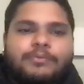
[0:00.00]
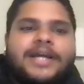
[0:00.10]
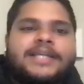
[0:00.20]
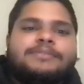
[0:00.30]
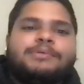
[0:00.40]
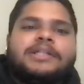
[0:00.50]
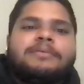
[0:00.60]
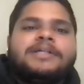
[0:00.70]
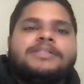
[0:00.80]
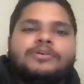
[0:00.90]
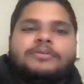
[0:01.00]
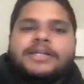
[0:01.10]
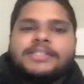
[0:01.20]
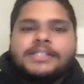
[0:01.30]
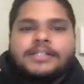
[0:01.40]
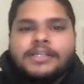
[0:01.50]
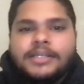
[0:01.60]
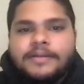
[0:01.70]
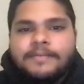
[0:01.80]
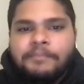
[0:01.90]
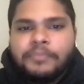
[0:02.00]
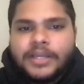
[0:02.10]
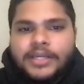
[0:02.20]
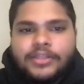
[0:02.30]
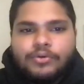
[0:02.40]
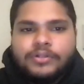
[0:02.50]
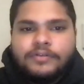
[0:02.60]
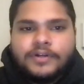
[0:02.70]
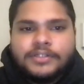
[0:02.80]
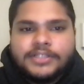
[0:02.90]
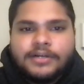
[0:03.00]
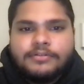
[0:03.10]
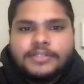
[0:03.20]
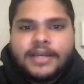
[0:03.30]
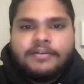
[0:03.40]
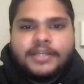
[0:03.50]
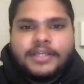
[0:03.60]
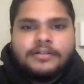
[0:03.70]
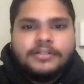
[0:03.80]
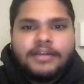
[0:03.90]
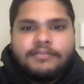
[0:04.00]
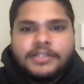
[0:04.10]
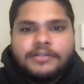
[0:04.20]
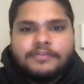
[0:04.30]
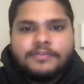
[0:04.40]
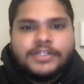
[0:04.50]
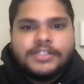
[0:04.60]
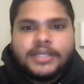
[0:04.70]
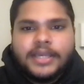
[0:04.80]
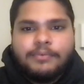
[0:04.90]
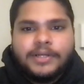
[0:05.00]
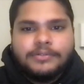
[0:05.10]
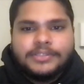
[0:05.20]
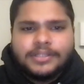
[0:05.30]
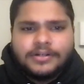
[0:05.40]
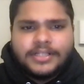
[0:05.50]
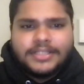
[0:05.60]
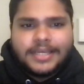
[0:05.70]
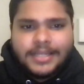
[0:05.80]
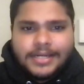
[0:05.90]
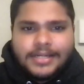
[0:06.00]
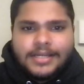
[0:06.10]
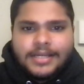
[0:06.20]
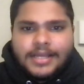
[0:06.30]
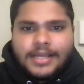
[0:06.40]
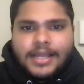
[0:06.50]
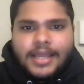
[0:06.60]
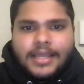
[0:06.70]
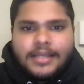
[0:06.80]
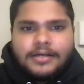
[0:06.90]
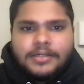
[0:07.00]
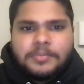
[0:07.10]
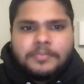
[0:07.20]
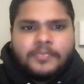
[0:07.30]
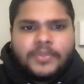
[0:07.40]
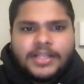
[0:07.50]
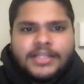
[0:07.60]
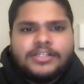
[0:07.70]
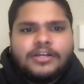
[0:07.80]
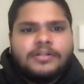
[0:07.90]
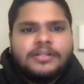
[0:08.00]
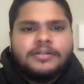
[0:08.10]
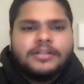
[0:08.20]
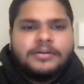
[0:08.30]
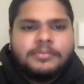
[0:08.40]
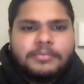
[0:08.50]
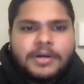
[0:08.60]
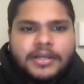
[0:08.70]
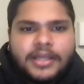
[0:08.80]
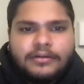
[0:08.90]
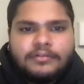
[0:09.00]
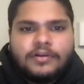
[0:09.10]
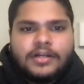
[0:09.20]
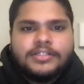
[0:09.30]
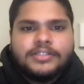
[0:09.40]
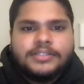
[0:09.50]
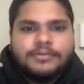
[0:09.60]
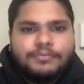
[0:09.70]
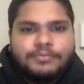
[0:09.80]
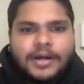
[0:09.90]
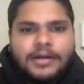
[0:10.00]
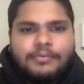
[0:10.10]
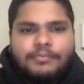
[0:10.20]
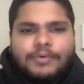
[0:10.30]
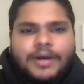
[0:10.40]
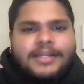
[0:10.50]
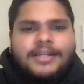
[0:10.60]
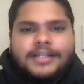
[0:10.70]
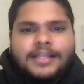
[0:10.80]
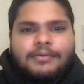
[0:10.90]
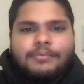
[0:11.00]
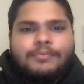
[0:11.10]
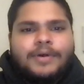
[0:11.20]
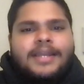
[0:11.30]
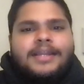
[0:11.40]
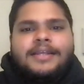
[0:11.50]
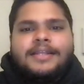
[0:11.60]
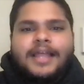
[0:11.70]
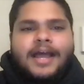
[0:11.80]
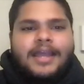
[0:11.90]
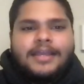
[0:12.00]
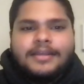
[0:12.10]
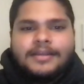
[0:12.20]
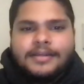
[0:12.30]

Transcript: why he's one of the best quarterbacks in the league. He threw the first down to Tyreek Hill that really finished the game when it was third and ten. And uh, um, let's talk a little bit about Aaron Rodgers. Why, why did he? Why did he lie?